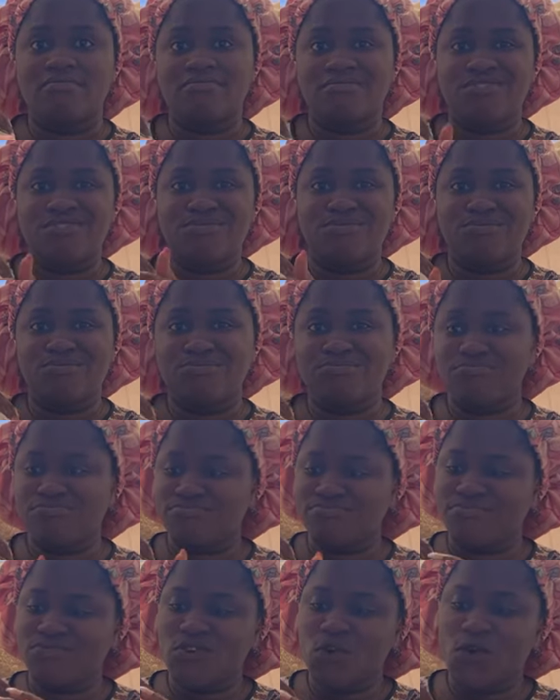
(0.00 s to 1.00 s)
you know,
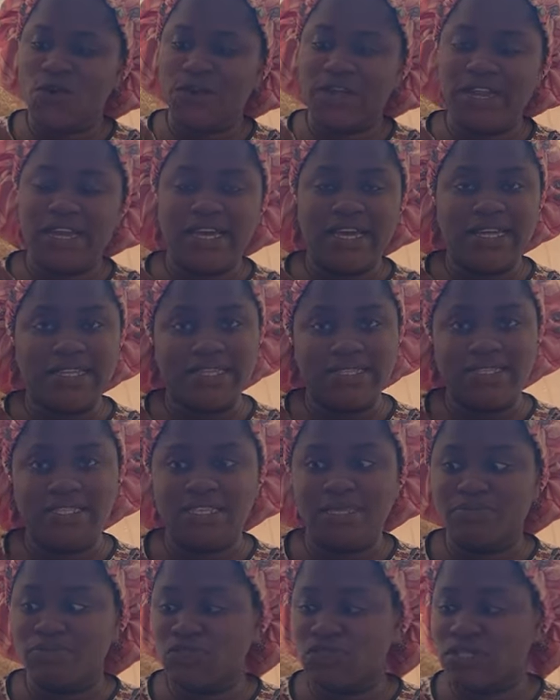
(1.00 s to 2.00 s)
coiling at the
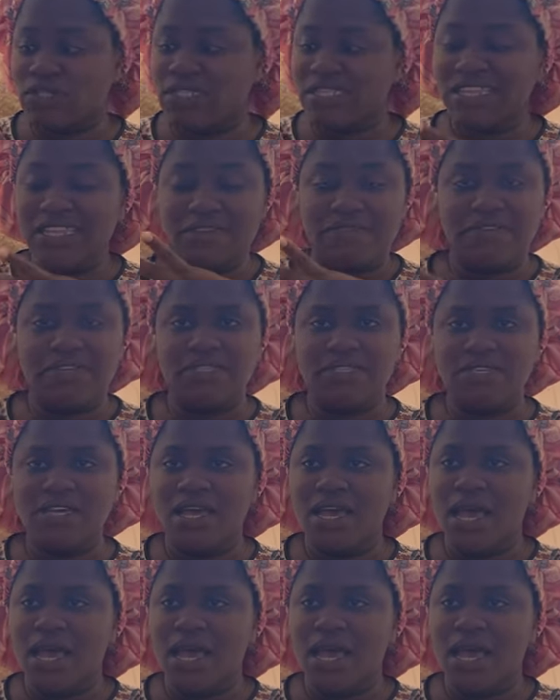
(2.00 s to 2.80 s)
tip. Just leave it.